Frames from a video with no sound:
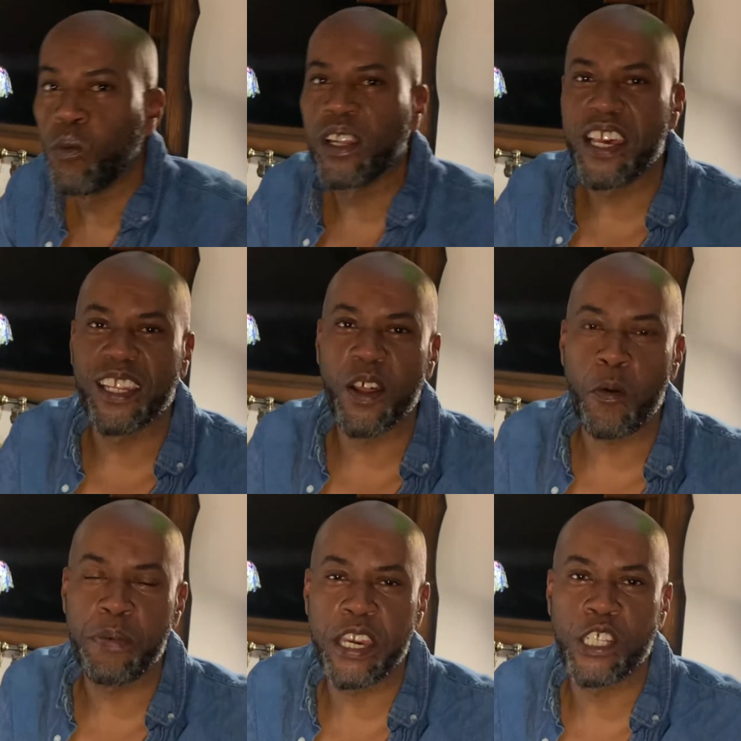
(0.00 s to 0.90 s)
Well,
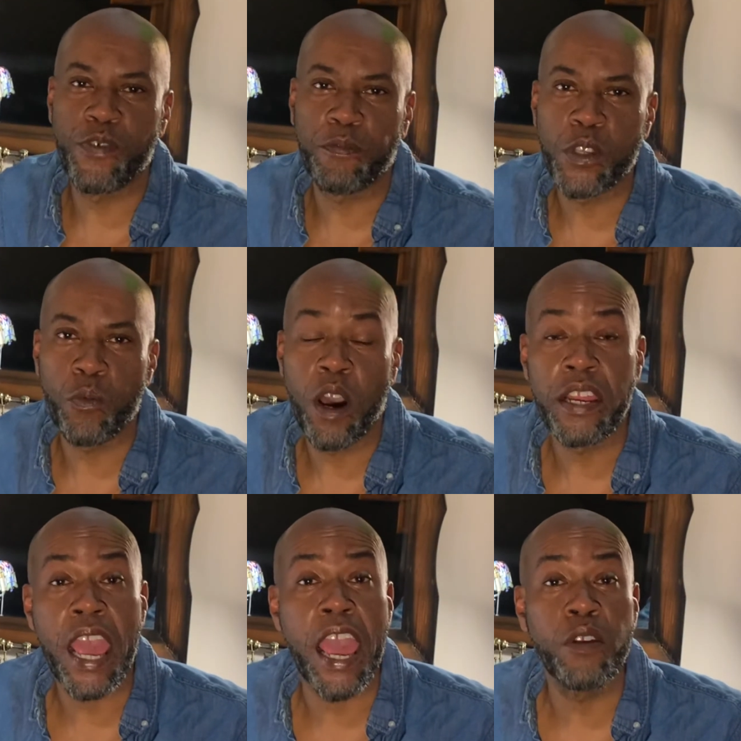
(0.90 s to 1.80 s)
hello
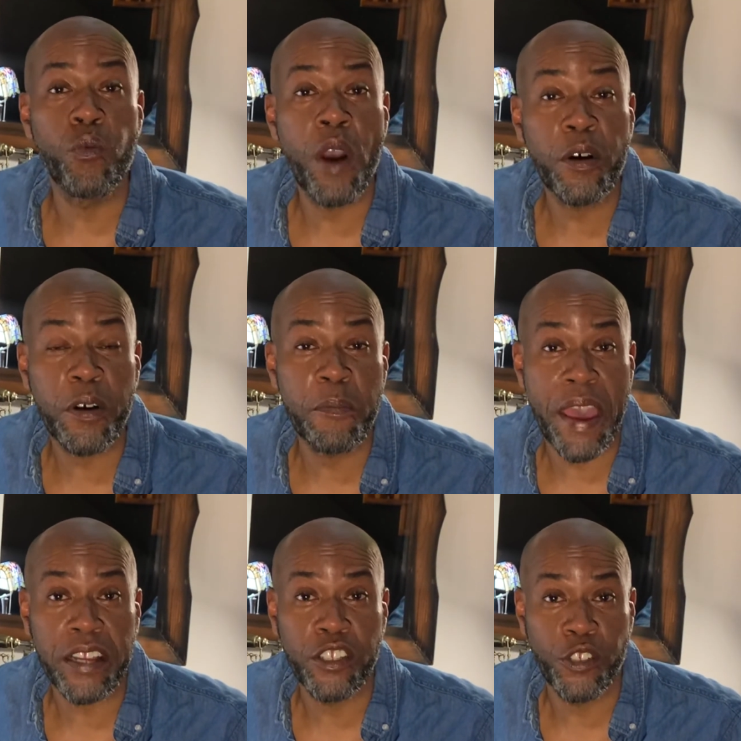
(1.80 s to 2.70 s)
PS51 and welcome
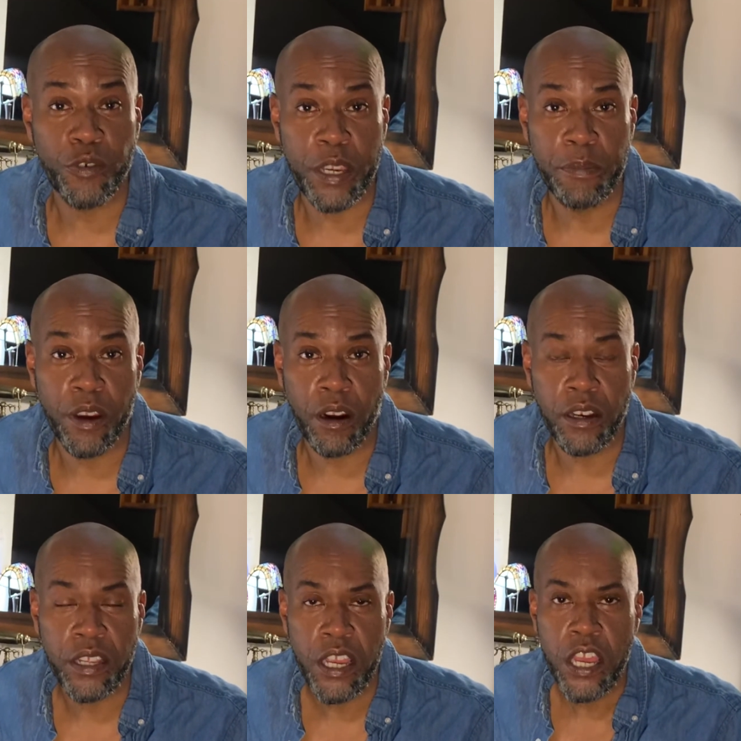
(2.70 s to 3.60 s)
back to
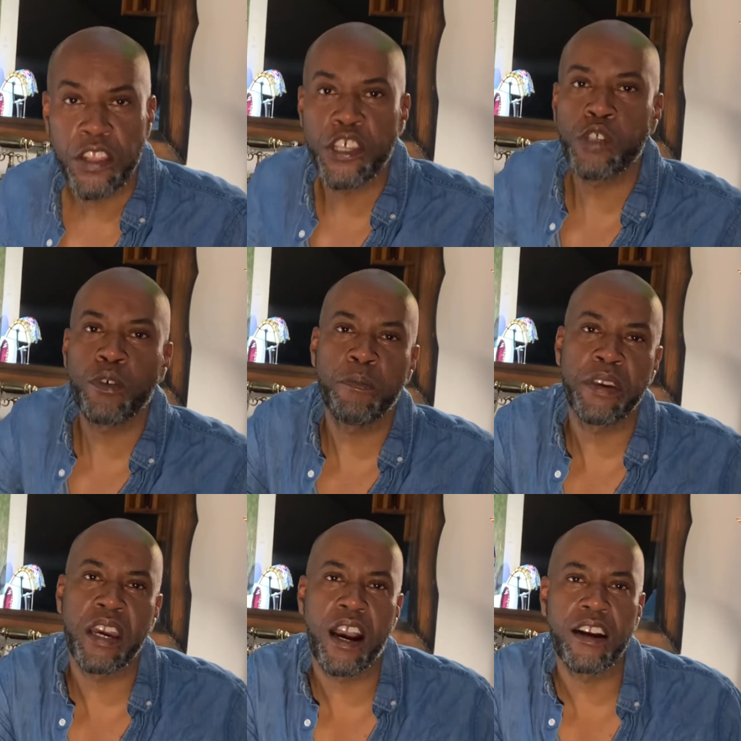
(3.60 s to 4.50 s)
DreamYard. This will
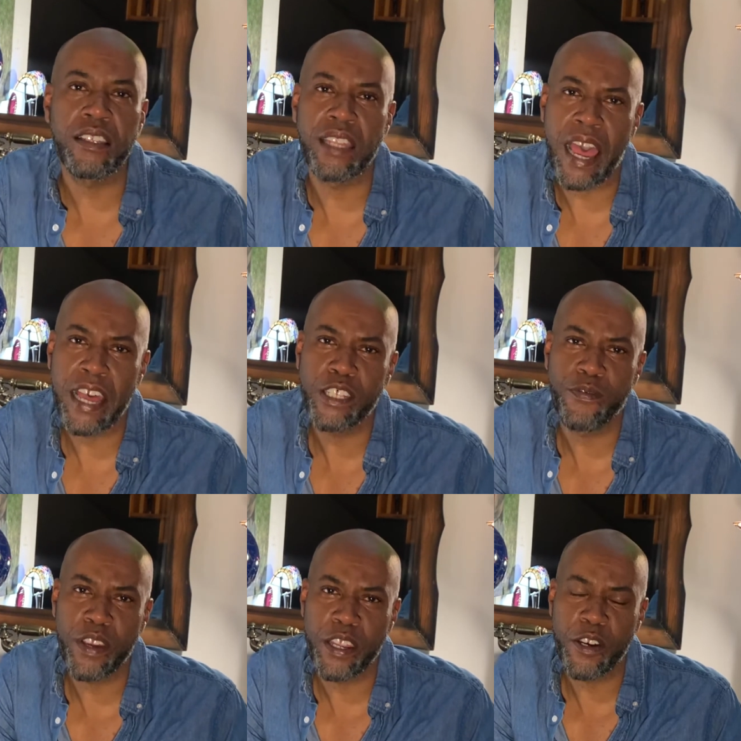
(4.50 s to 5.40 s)
be our last
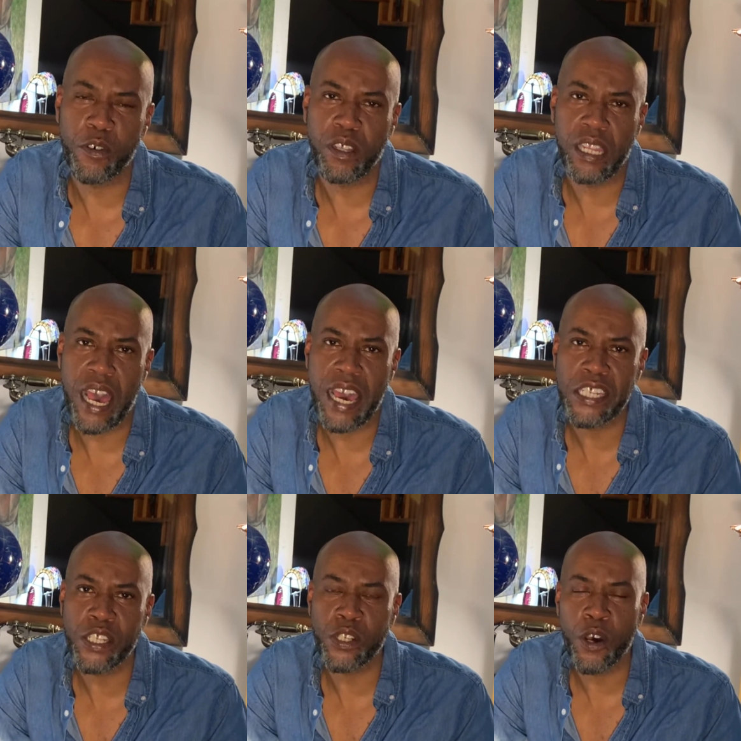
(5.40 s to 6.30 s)
video
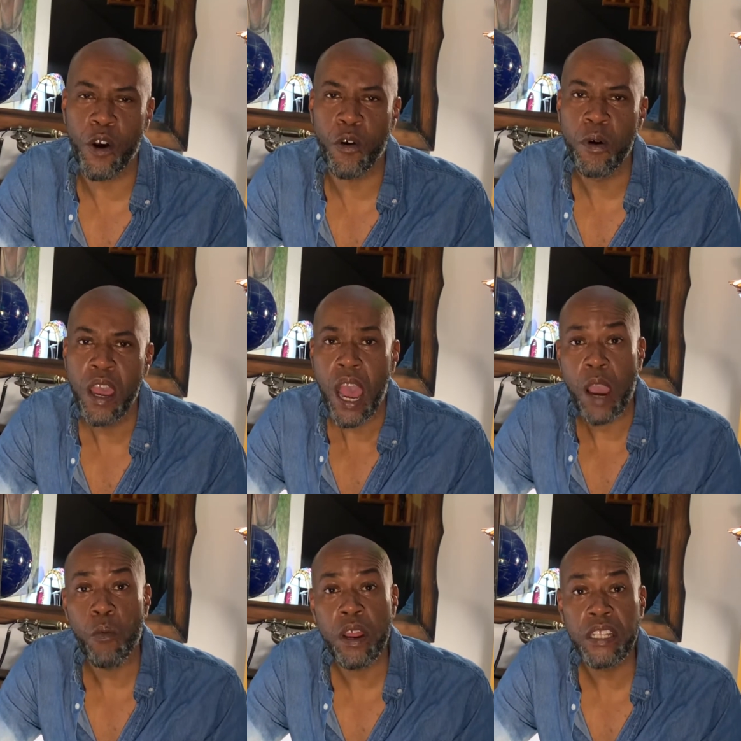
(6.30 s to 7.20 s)
class, so I
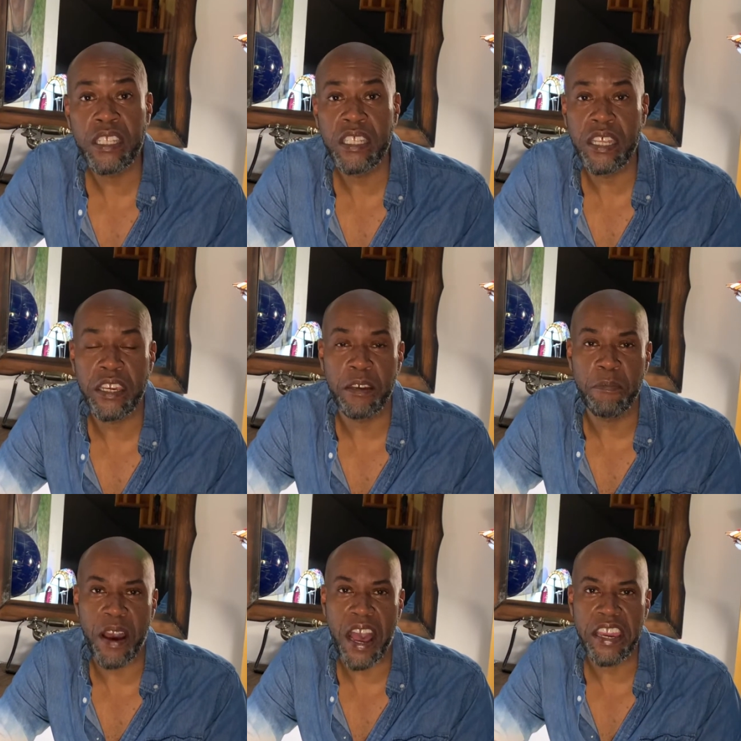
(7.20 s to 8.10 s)
wanted to say
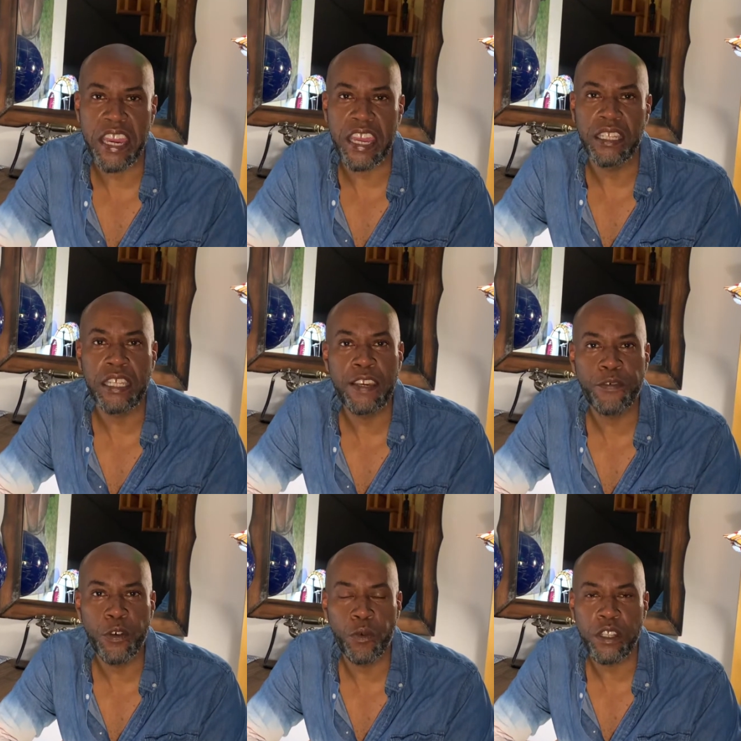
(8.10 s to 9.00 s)
goodbye and leave
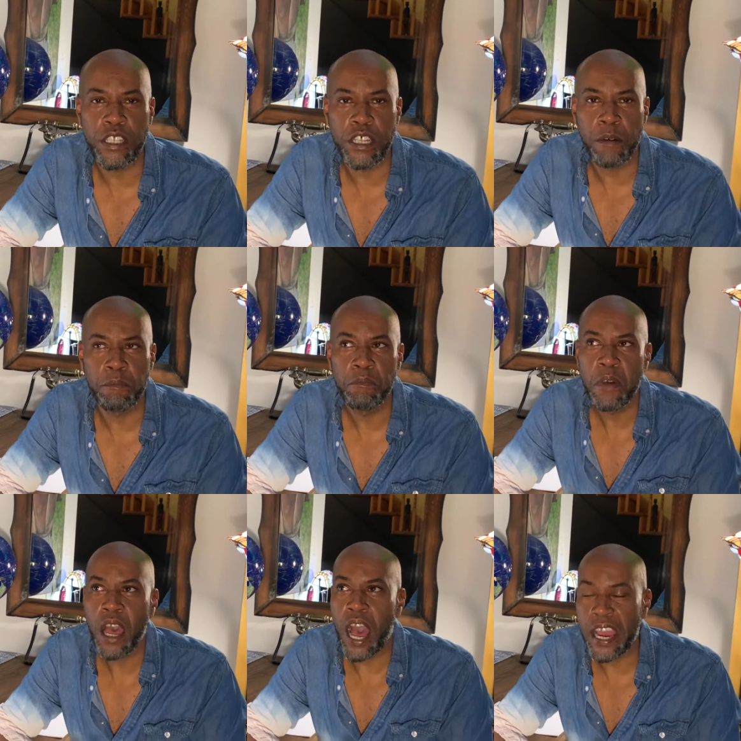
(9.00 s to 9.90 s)
you with some
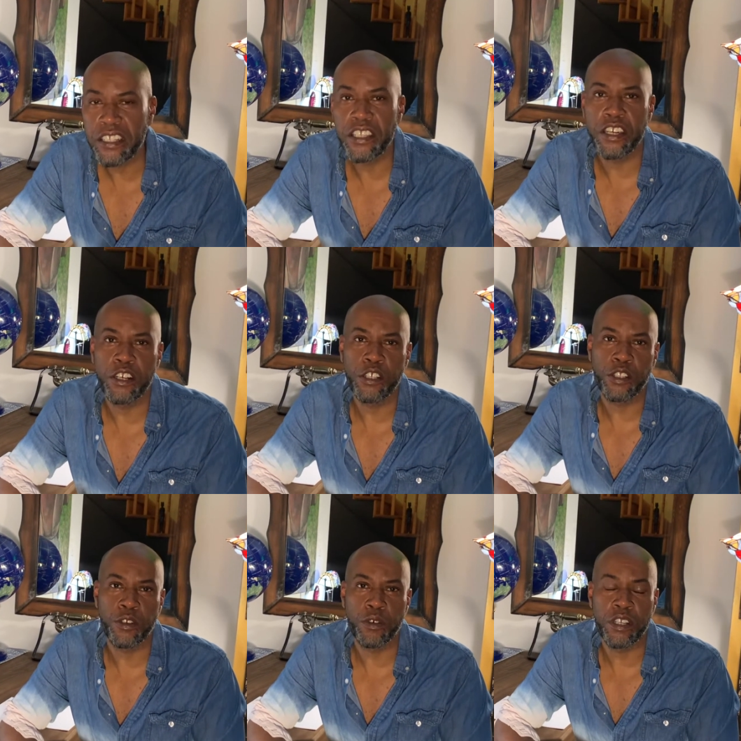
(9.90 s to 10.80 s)

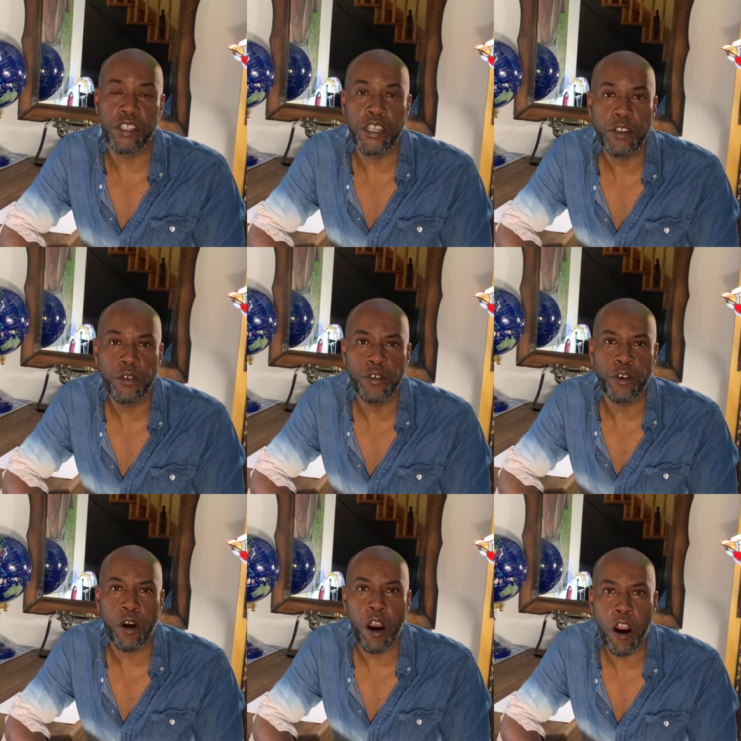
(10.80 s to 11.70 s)
ideas to continue
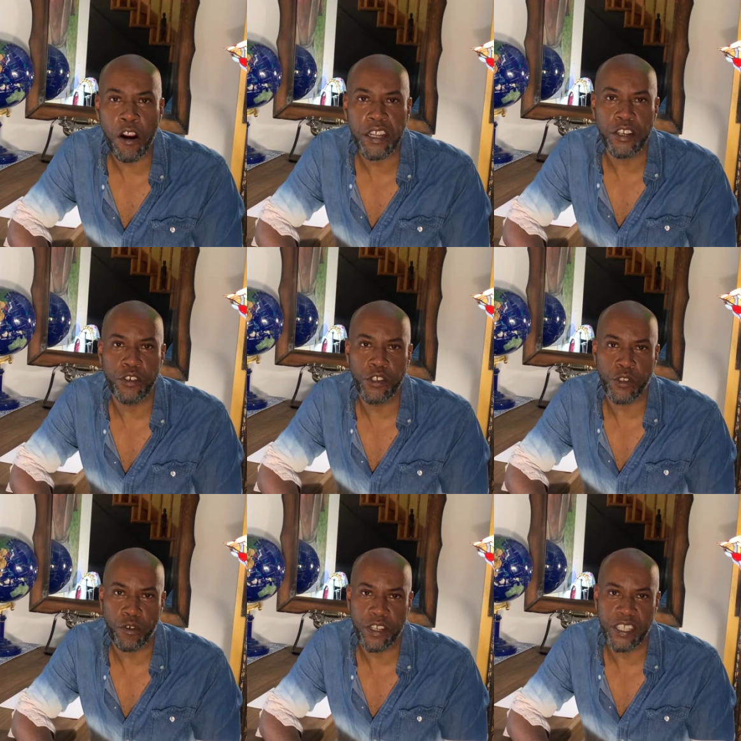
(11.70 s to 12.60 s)
your art and your
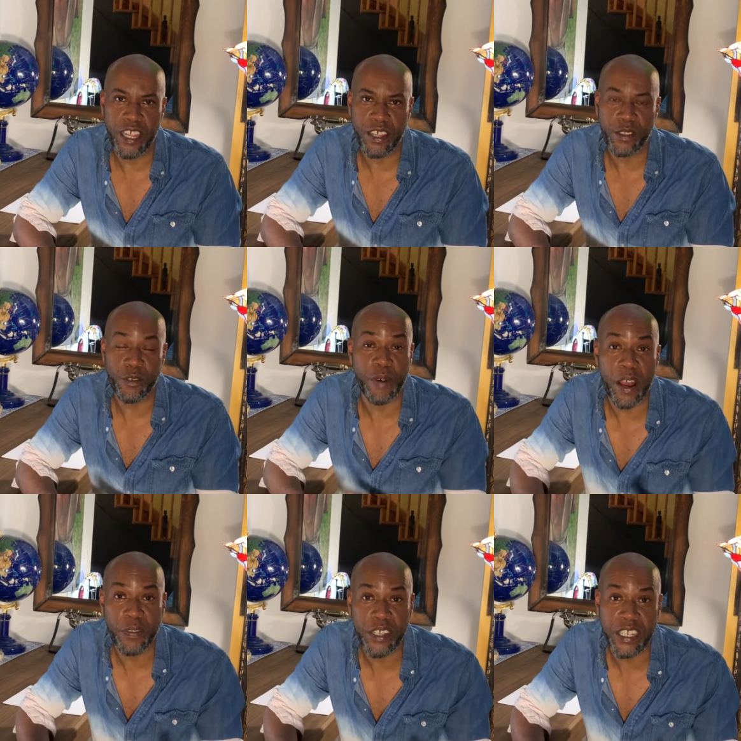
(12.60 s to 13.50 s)
storytelling
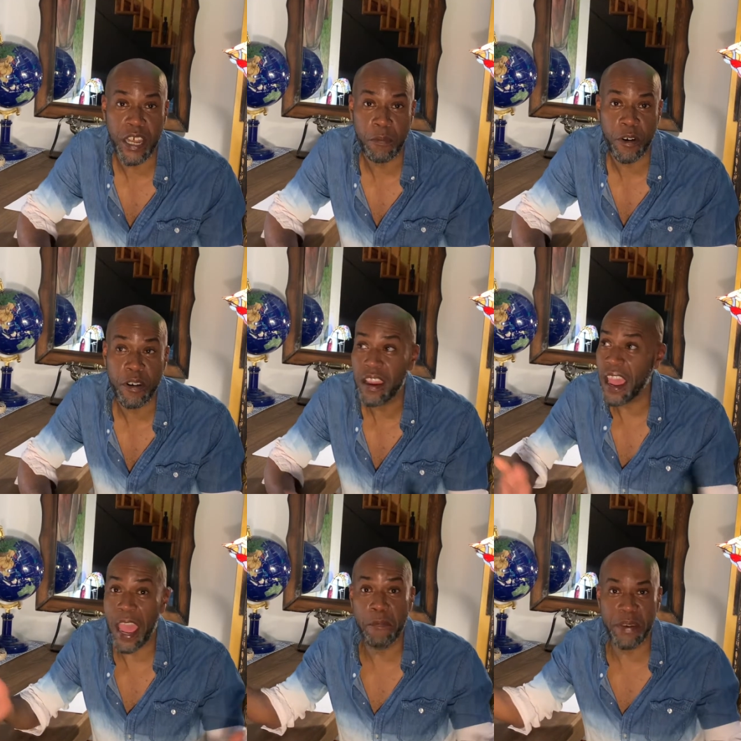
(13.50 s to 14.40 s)
throughout the summer
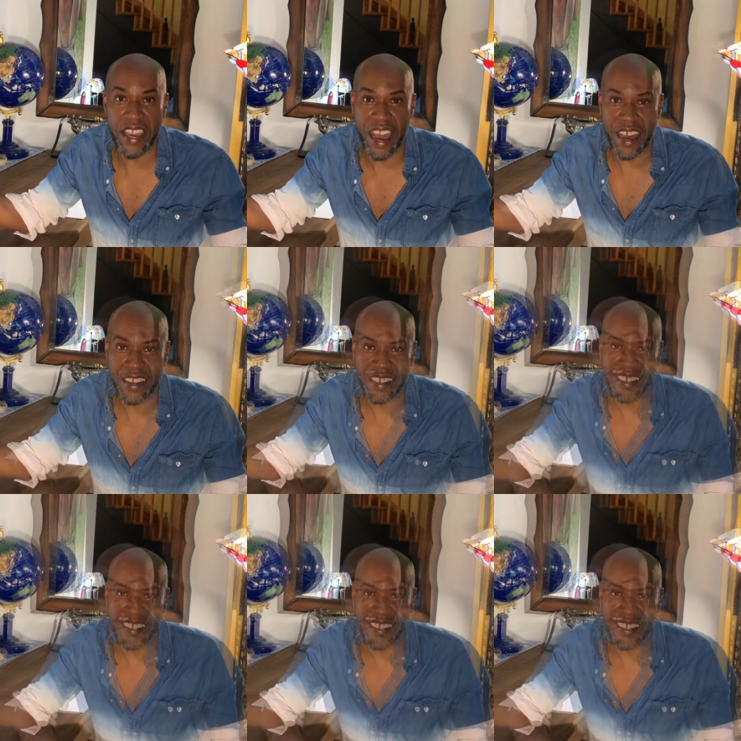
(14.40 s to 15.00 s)
and beyond.